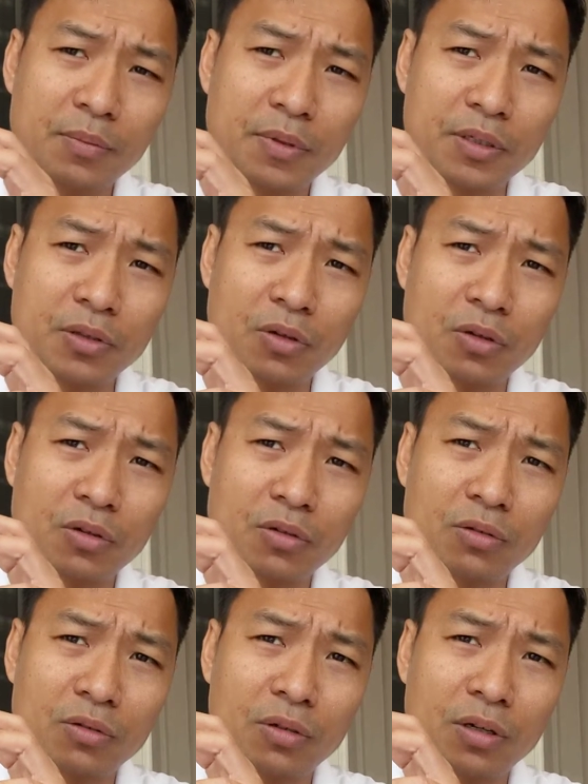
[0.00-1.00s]
based
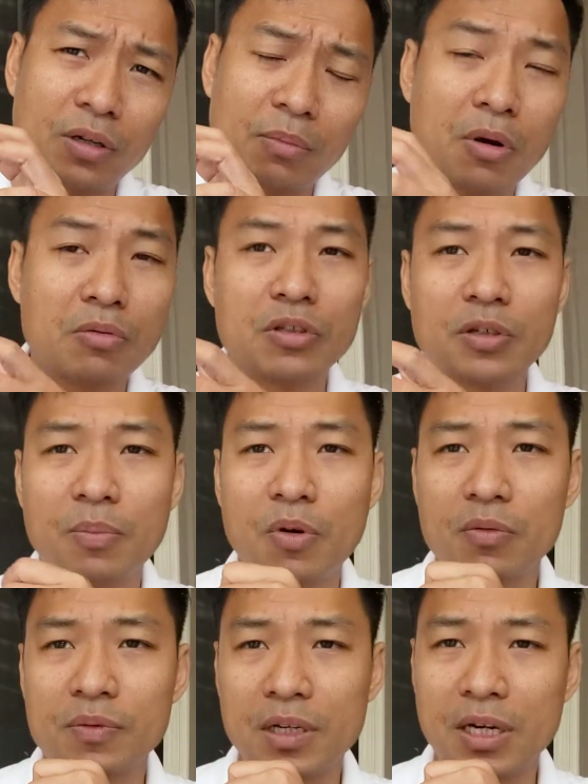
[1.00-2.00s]
on
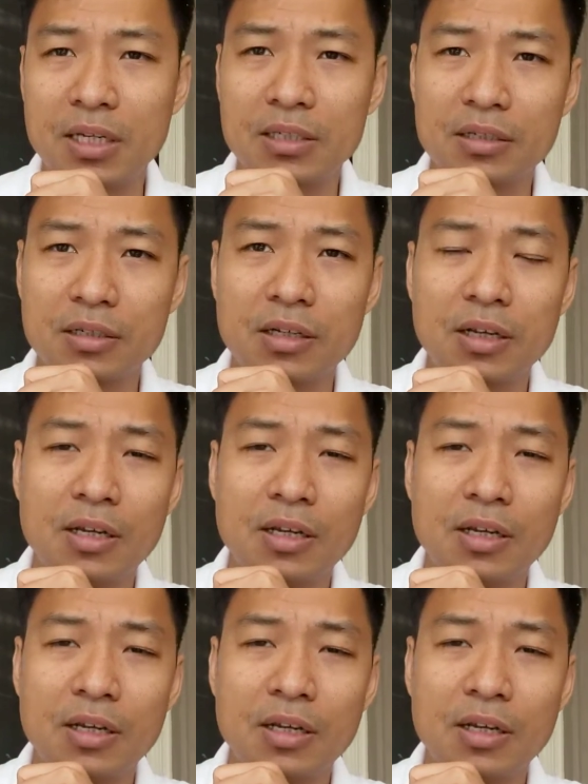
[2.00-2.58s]
multiple of selection.